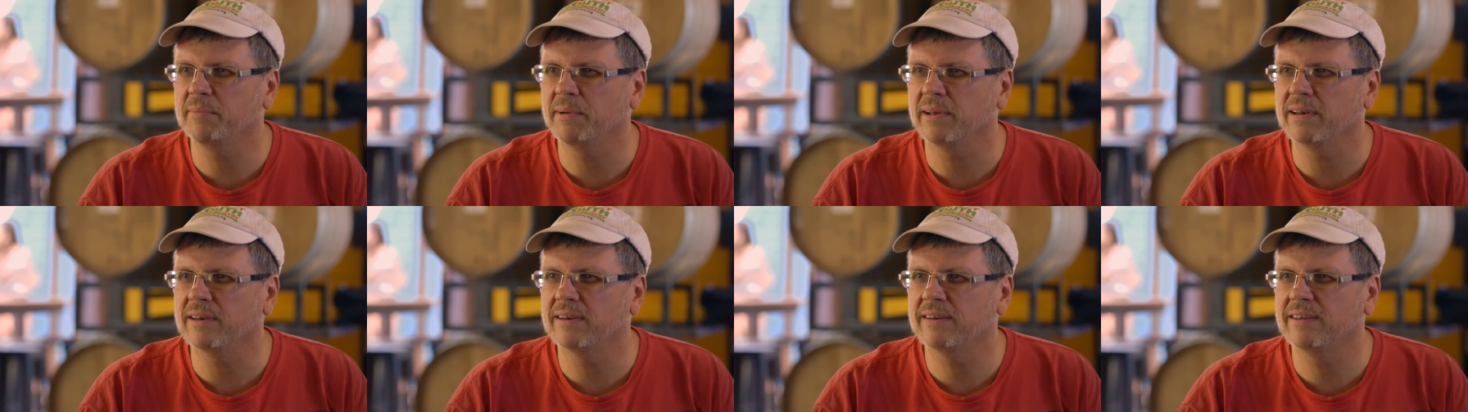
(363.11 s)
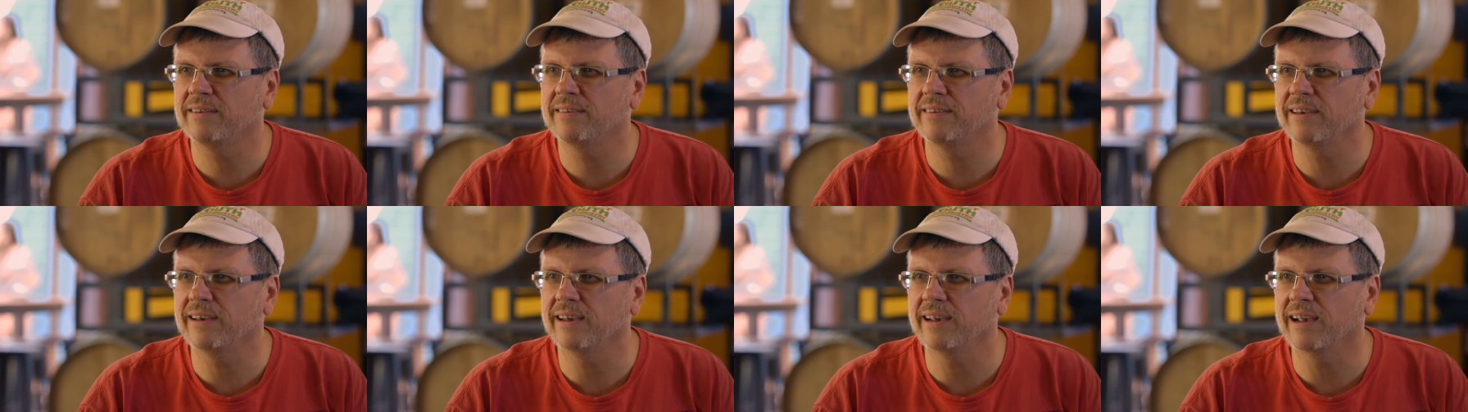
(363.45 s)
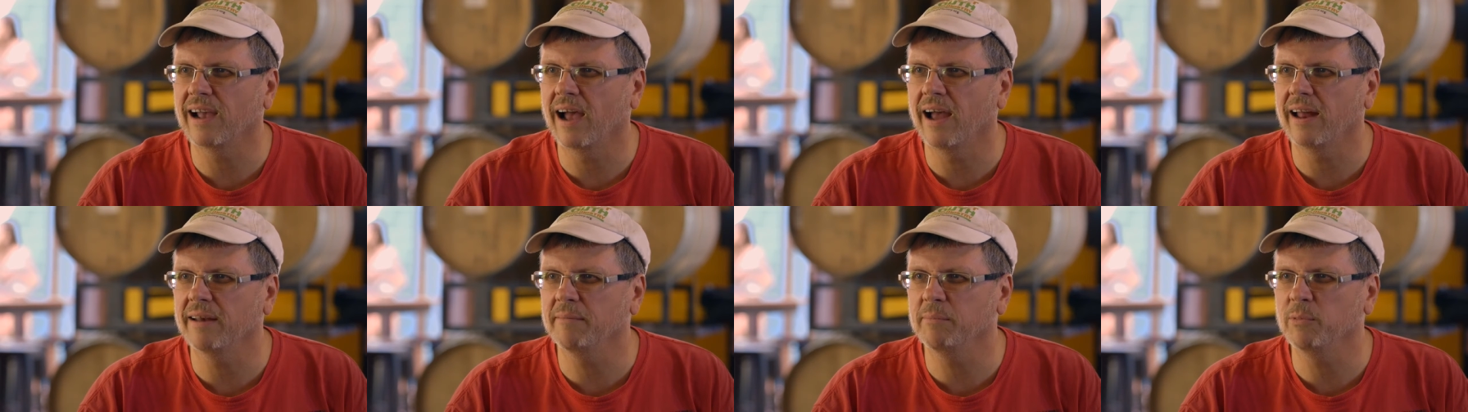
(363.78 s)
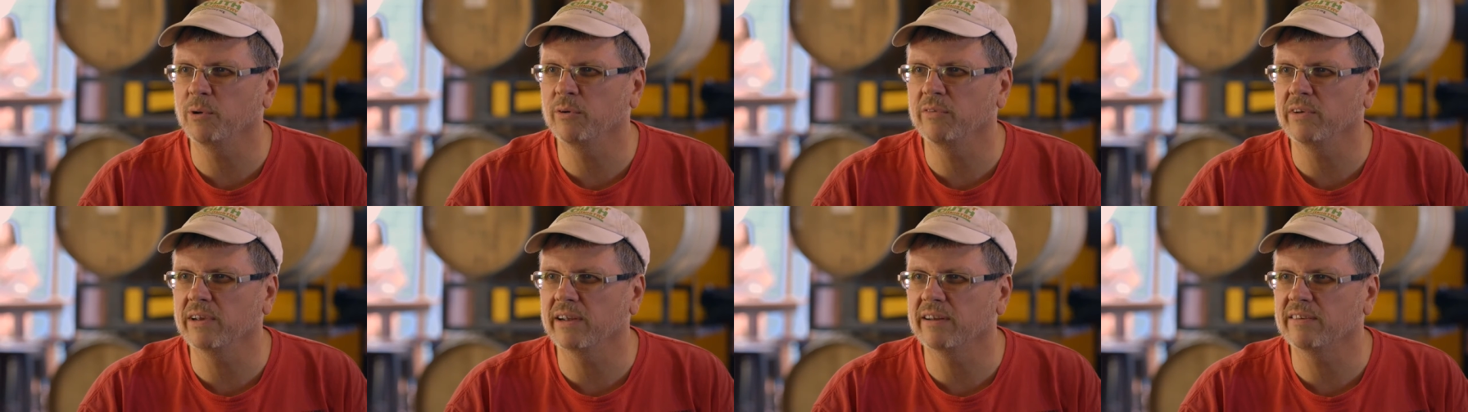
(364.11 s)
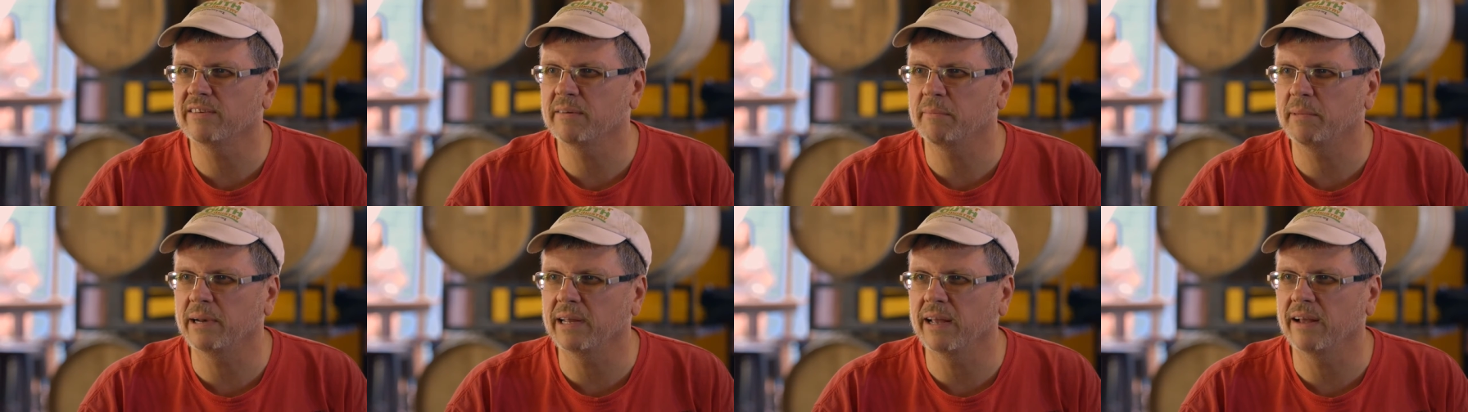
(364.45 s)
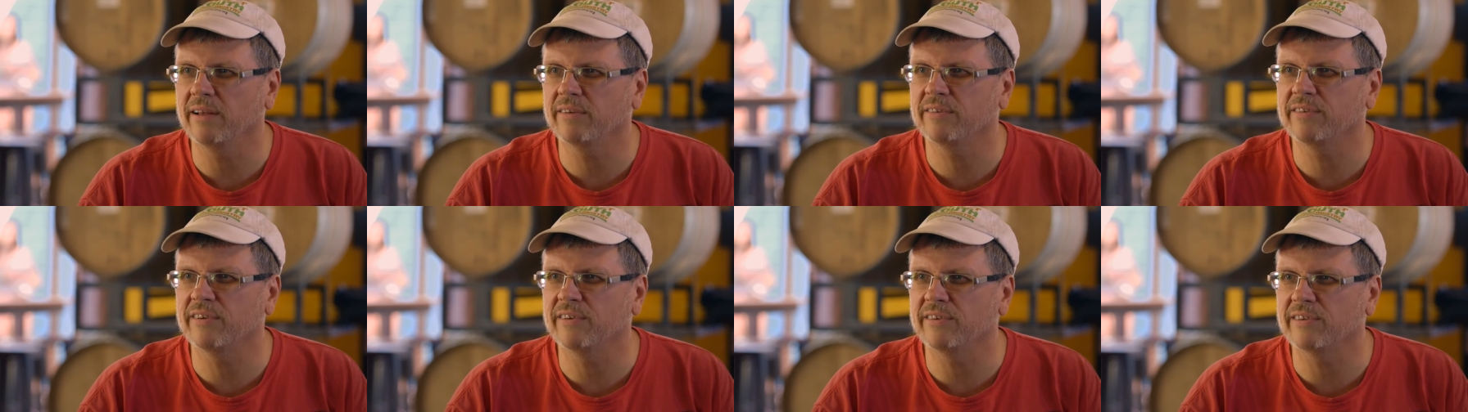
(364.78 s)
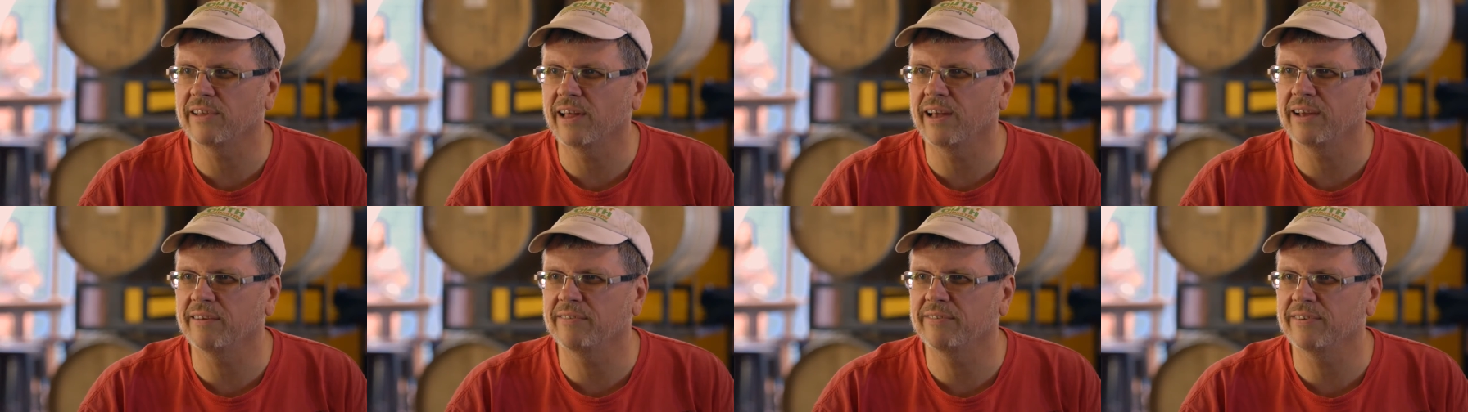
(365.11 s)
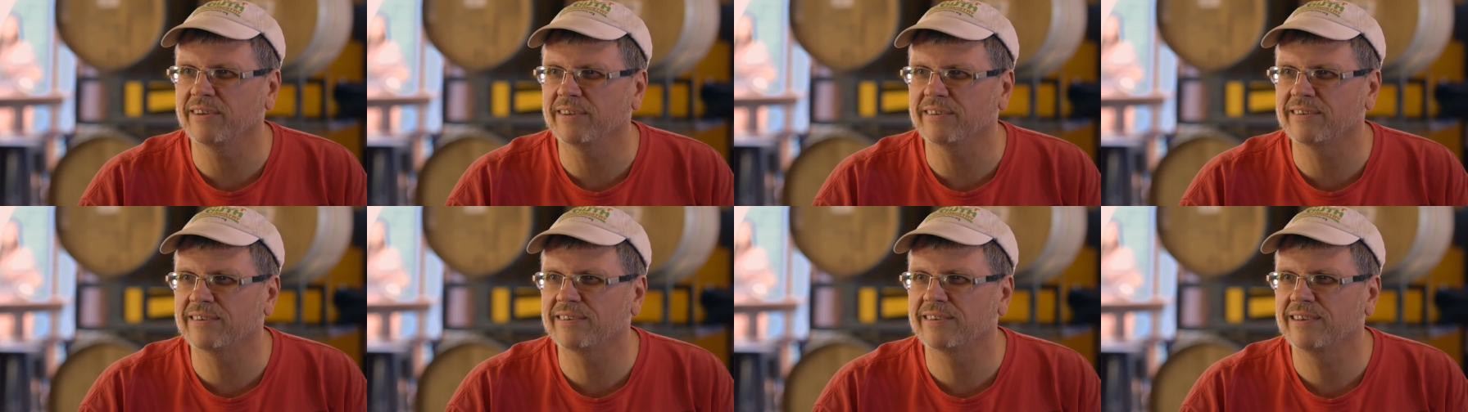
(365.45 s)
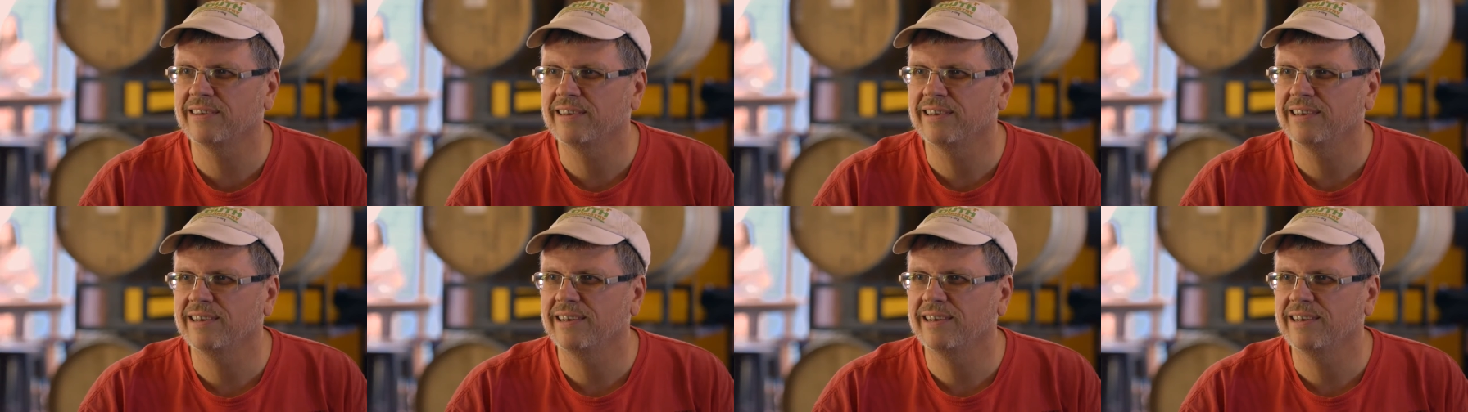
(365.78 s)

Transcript: but to see God moving in somebody else's life is